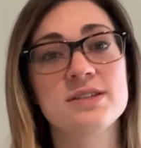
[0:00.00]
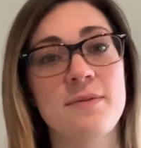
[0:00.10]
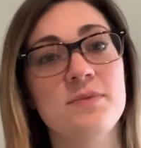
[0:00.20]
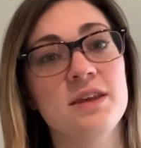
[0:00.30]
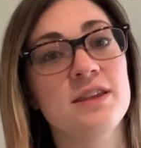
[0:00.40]

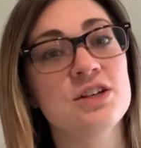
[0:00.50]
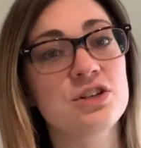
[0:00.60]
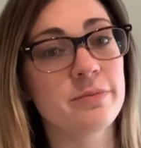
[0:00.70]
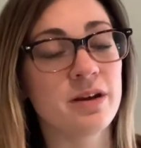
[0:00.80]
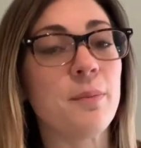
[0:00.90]
something that
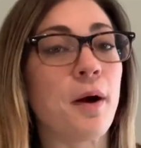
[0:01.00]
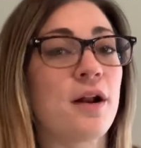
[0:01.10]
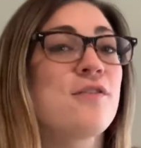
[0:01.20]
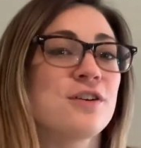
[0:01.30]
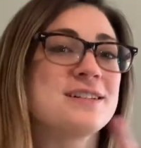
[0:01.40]
should be a
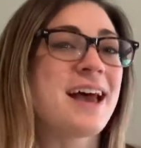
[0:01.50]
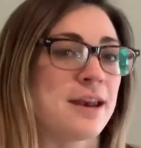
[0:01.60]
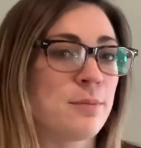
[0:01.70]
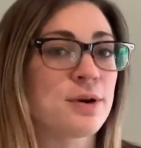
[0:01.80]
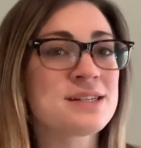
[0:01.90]
part of your
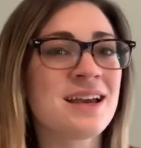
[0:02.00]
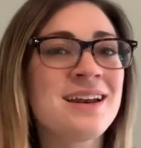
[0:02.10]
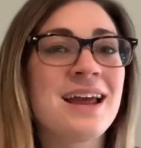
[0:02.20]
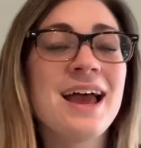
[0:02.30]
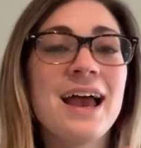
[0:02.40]

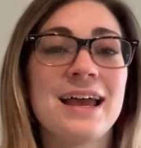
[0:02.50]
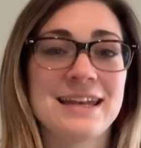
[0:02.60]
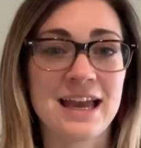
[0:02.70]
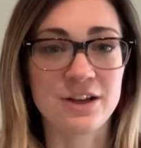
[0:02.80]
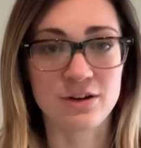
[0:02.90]
10% and
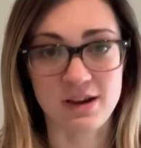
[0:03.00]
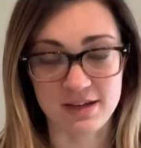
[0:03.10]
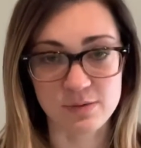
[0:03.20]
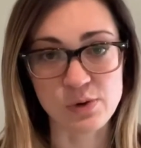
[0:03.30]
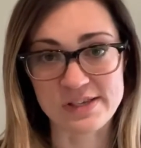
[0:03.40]
not your
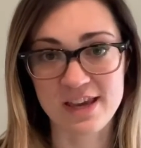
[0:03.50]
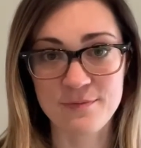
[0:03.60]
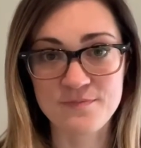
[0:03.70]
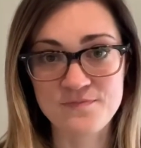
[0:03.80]
90%.